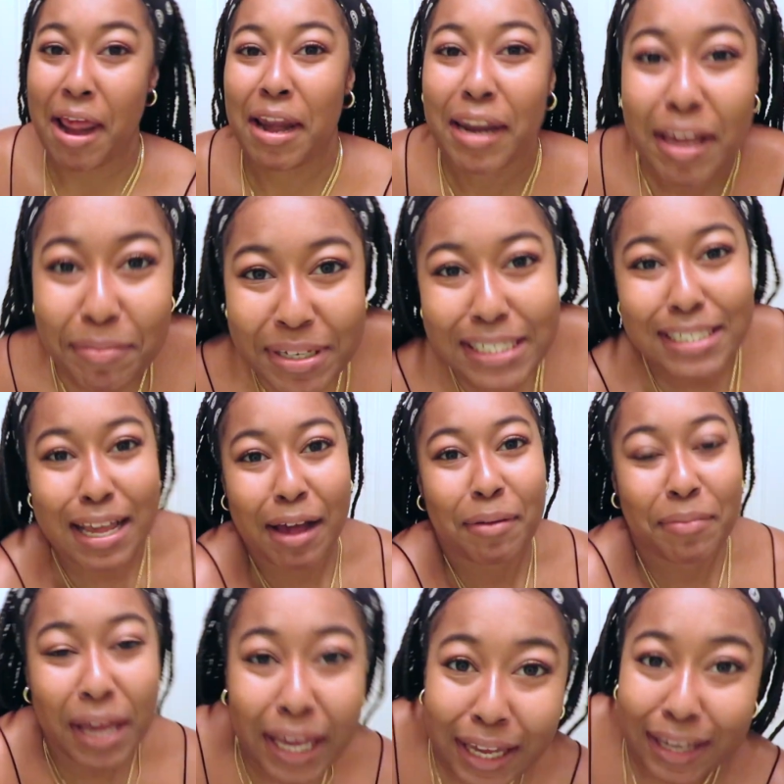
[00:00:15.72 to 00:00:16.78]
Let me stop.
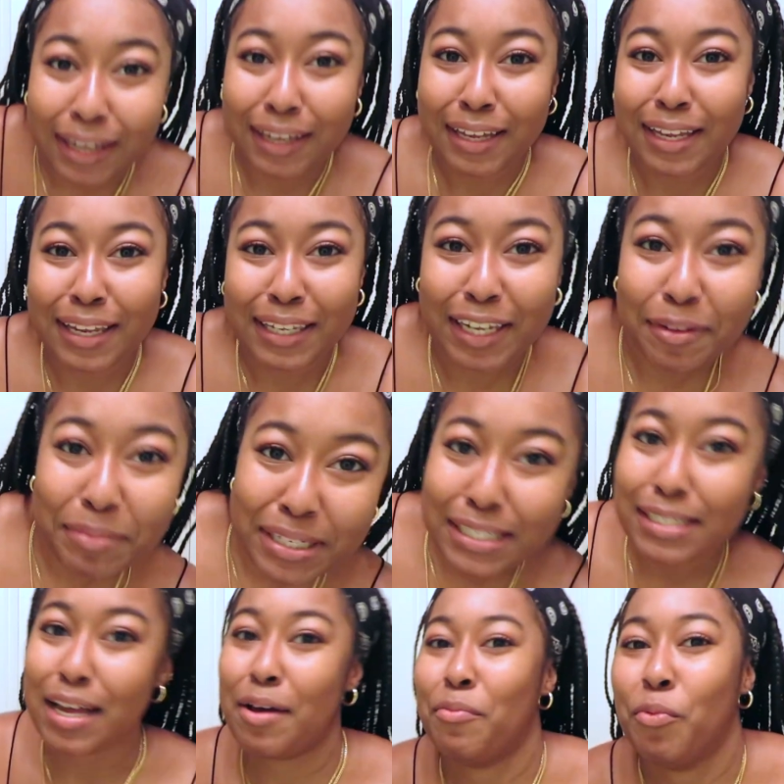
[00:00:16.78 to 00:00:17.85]
Hey, let me
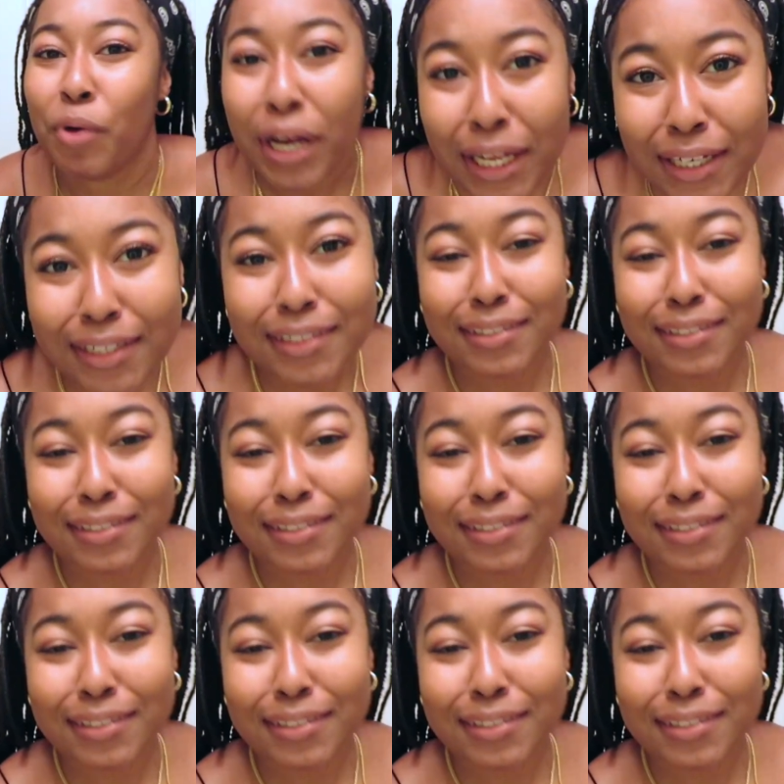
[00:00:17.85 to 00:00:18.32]
stop. What?